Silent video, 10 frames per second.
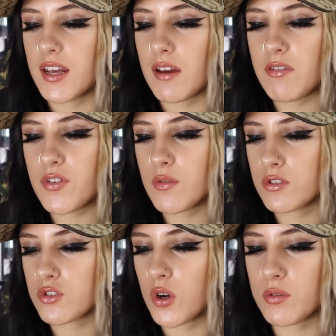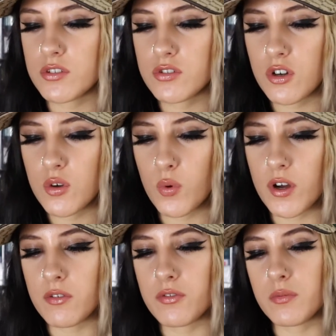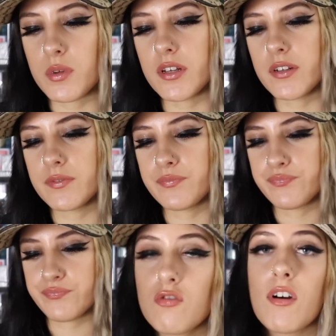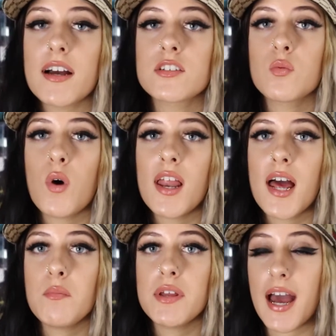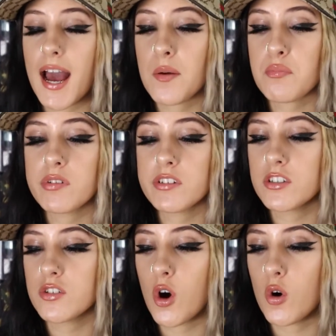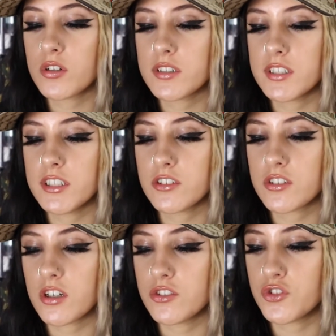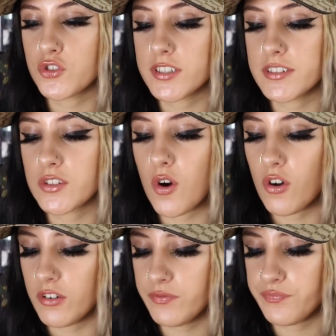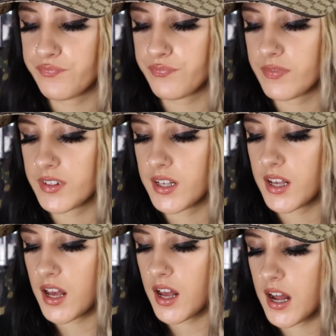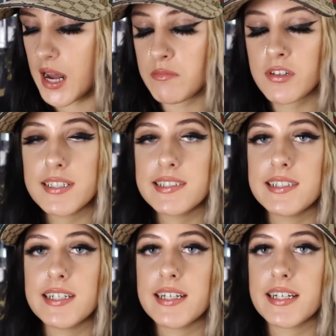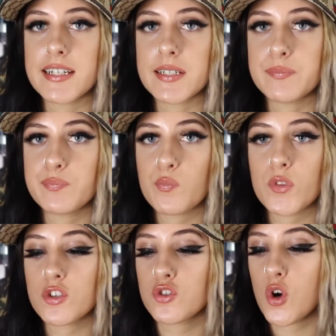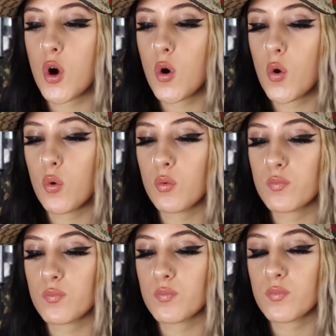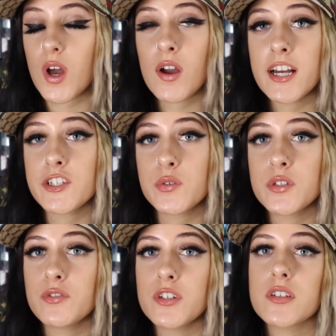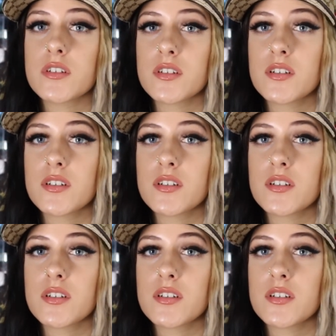Everything was going so well for me. Right, so while I'm in hat prison holding these joints on, I'm just gonna sit here. So I'll catch you in a few.